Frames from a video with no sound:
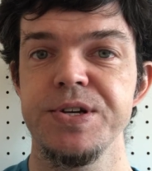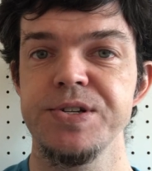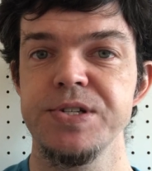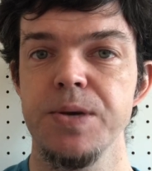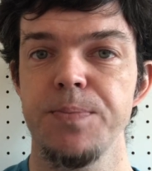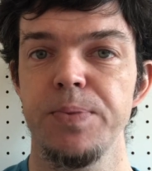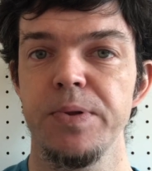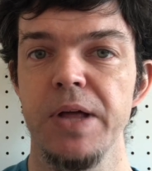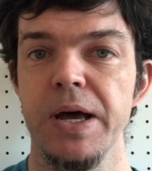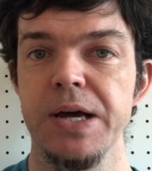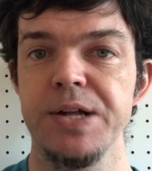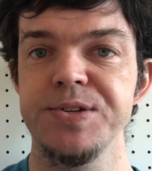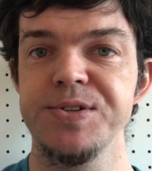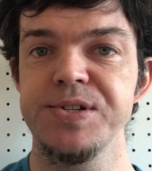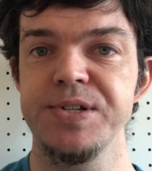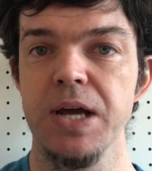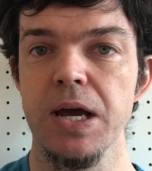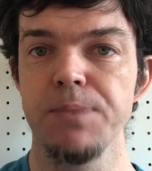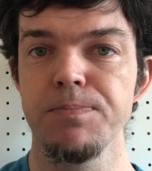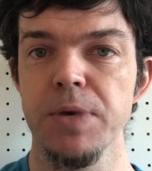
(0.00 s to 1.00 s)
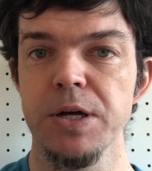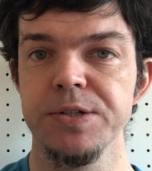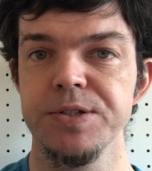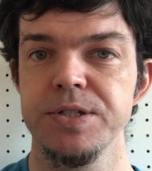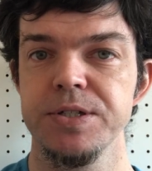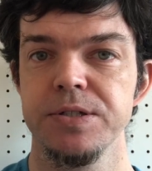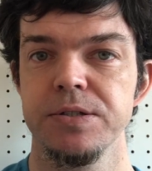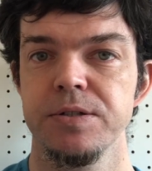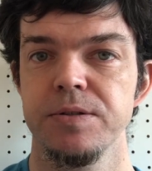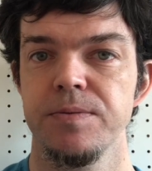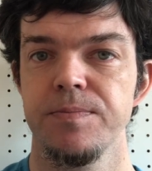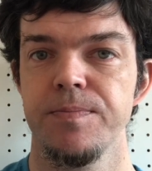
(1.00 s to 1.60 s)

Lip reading: is a plain statement.